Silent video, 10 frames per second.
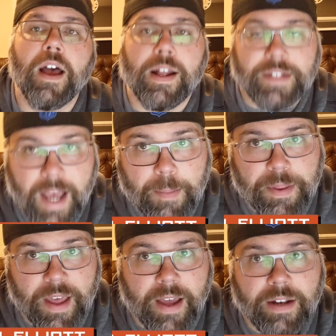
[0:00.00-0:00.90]
On top of
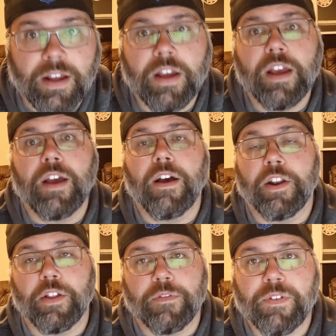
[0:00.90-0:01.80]
that,
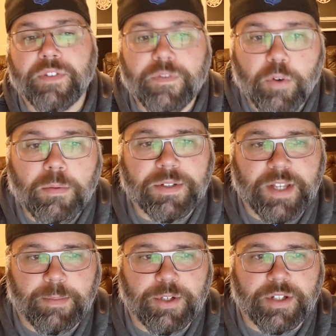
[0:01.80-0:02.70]
another fifty-four
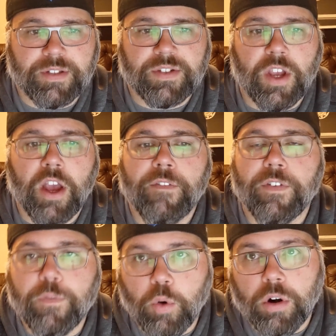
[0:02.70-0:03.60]
receptions for
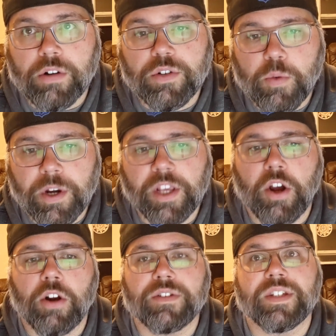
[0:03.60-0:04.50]
four hundred twenty
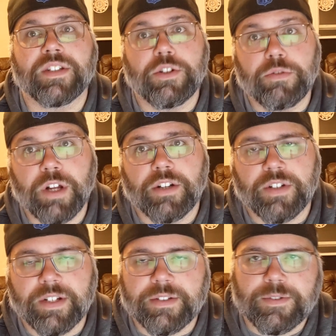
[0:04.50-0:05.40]
yards and two
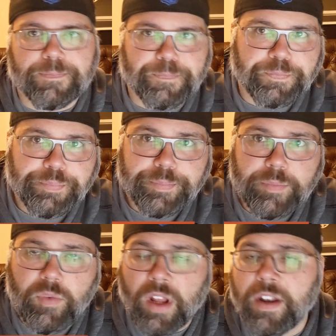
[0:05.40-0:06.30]
touchdowns.
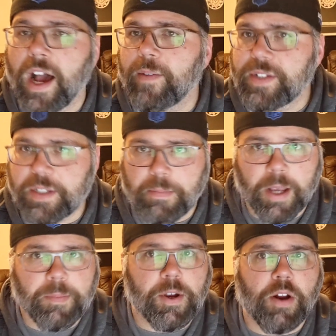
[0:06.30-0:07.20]
Now, obviously,
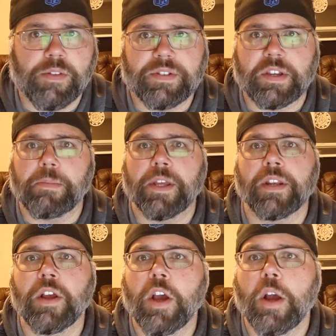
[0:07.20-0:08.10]
Mike McCarthy's come
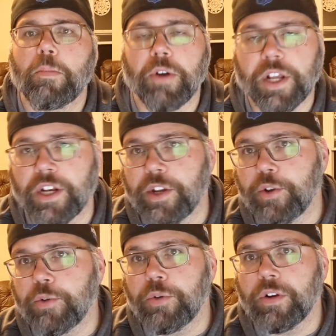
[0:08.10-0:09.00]
in, bringing a
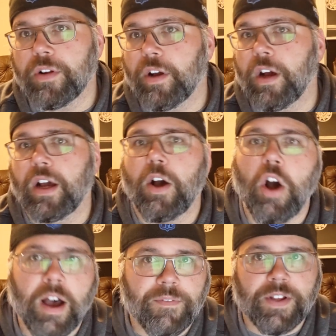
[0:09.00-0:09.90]
new uh,
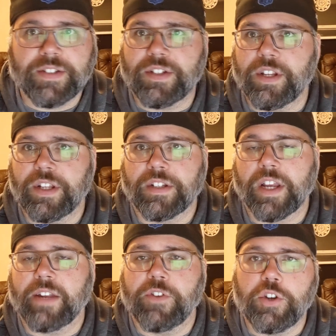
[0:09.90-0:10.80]
offense and, and
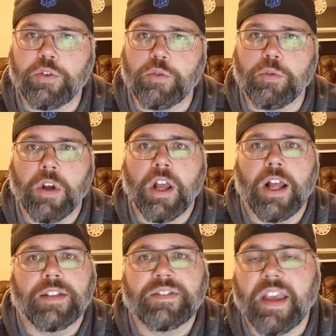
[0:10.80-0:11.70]
kind of a new
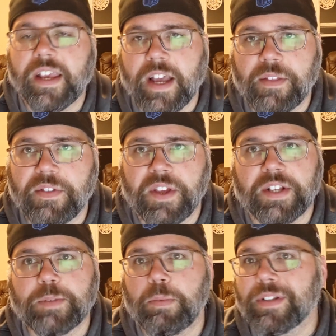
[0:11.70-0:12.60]
take on
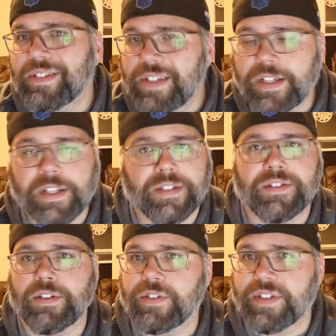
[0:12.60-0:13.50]
things, but Zeke is
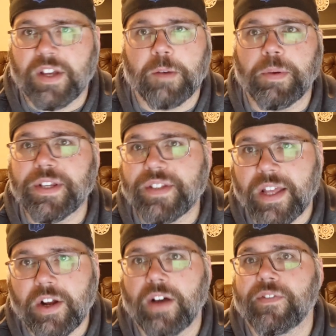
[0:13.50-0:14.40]
still the centerpiece of
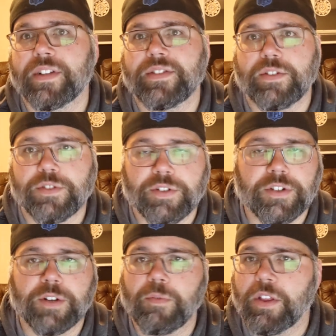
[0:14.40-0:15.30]
that offense. They're still
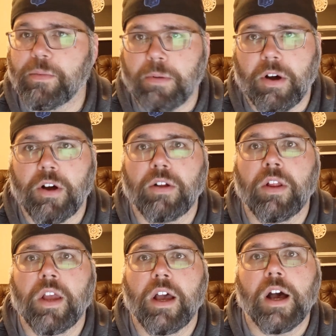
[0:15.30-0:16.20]
going to run the ball.
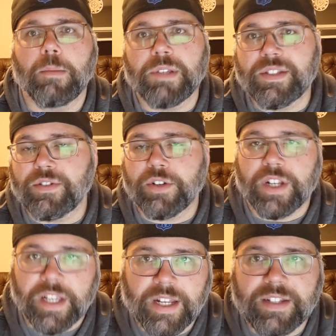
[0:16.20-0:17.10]
Um, he's still
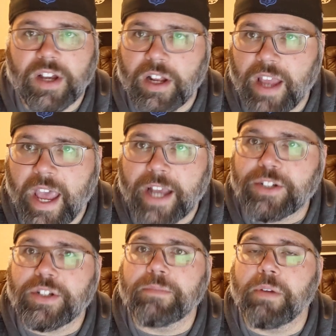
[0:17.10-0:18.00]
going to get a ton of
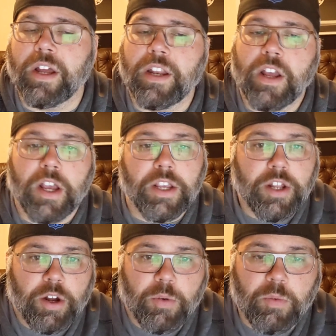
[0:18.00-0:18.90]
action, but,
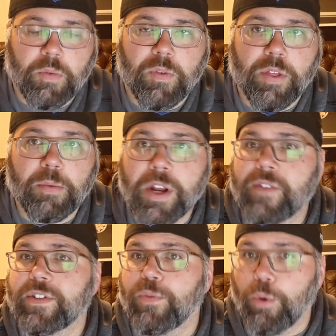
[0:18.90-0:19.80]
you know, three
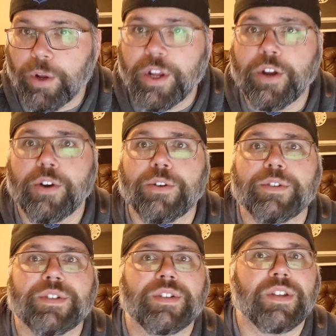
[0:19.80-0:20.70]
of his four
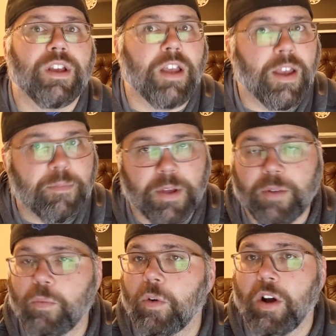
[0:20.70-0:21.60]
years have
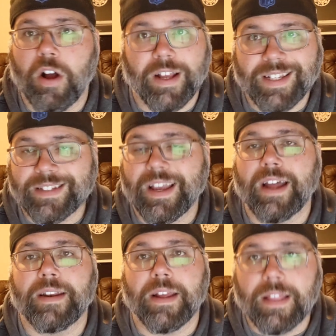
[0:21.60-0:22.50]
been, he's
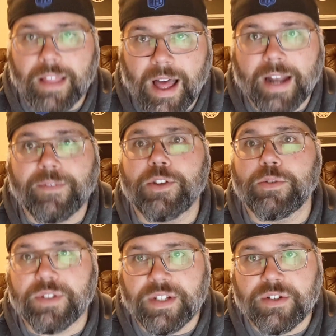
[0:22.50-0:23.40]
gotten a lot of
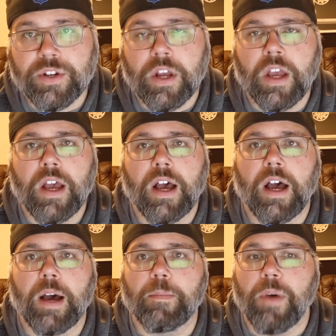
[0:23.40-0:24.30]
usage.
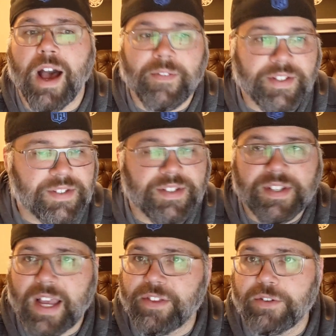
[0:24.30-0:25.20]
Um, obviously he's
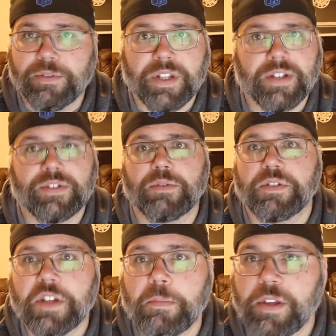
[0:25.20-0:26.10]
got the new deal, so
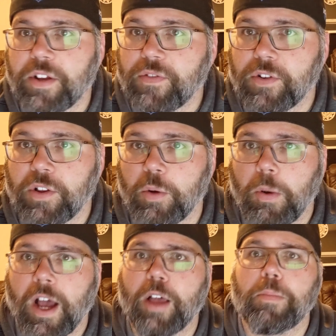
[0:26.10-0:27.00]
he's going to be there for a little
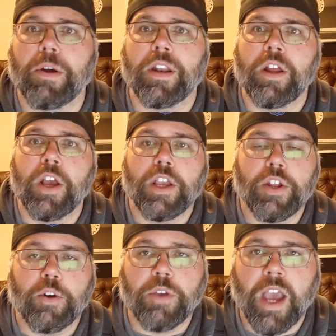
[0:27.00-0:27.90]
while, but
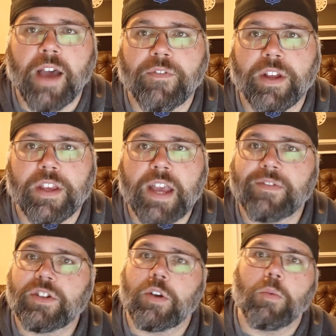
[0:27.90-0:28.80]
you know, you have to, you have
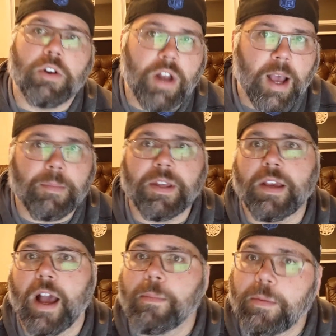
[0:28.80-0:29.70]
to start wondering how many,
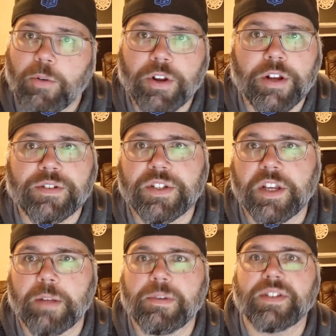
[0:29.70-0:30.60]
how many more years is he
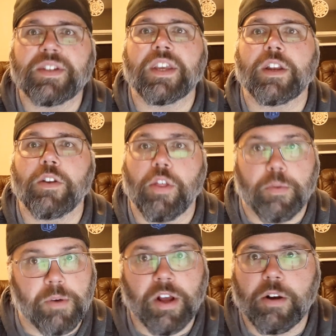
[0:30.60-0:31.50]
going to be seeing
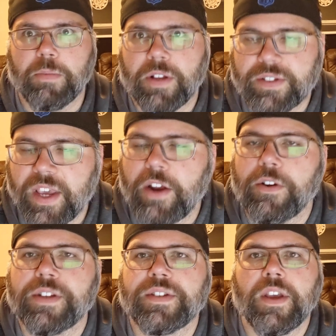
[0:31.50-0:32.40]
three hundred plus
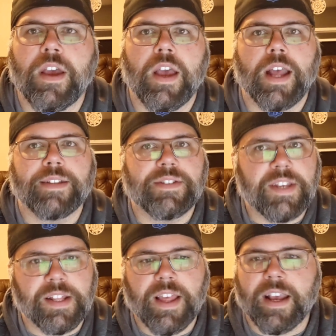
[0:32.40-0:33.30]
carries and
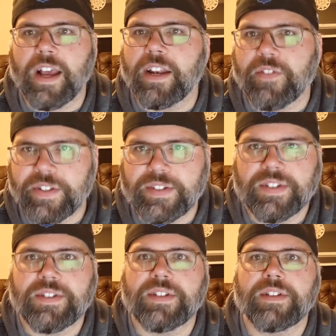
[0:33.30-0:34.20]
seeing that kind of
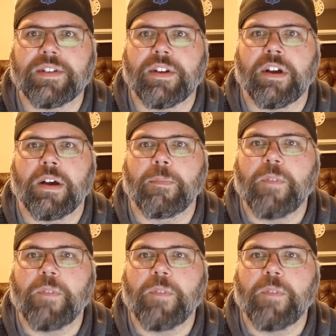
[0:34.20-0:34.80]
consistent, um,